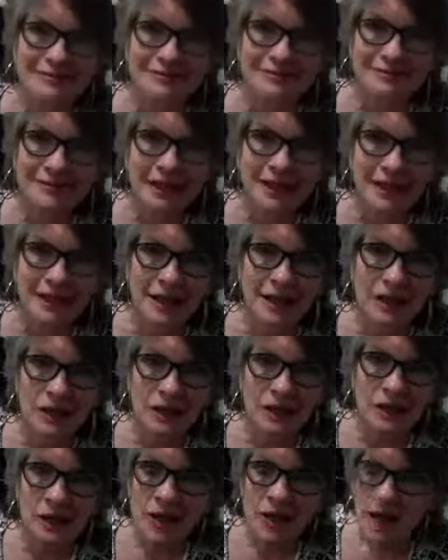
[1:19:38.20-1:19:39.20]
you know?
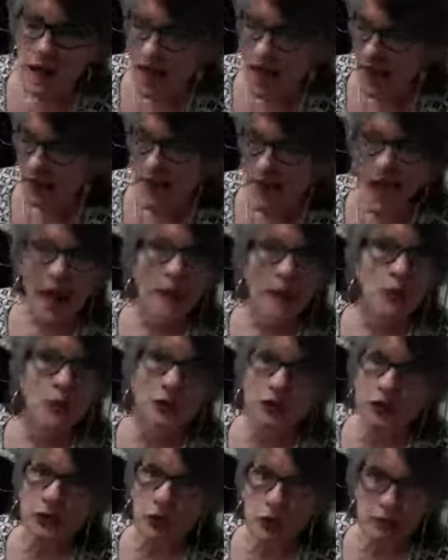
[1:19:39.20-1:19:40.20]
And I
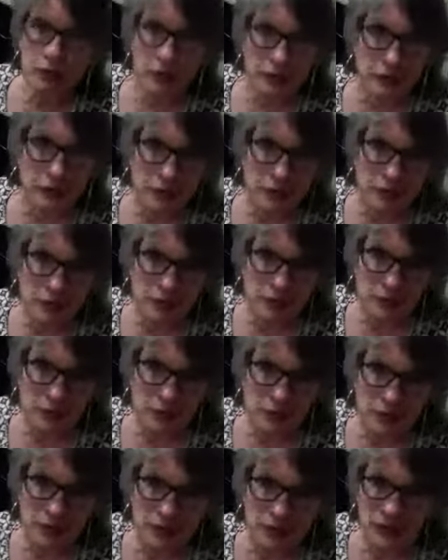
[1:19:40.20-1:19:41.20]
wouldn't normally read this
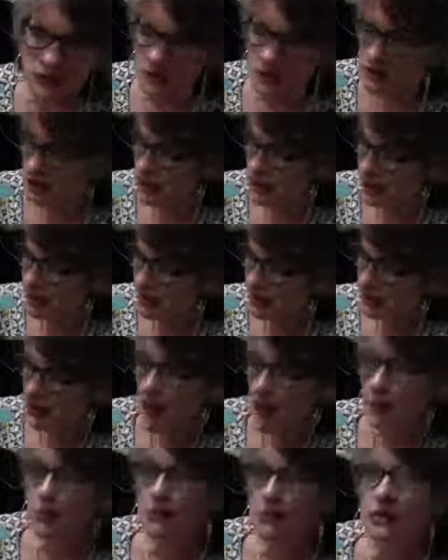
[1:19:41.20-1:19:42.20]
book. So it's a, it's an
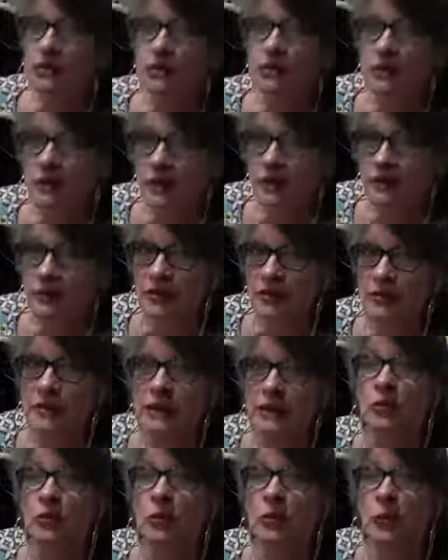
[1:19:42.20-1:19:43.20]
opportunity for me
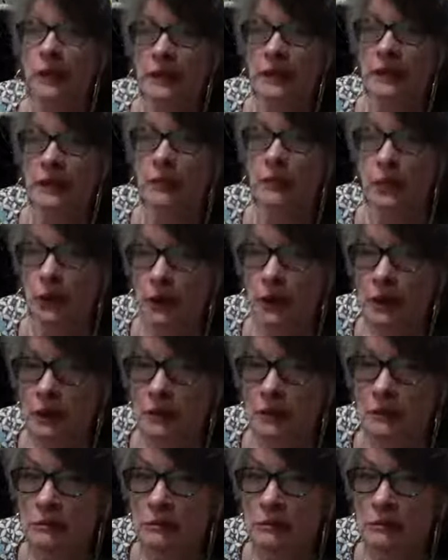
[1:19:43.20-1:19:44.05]
to read a book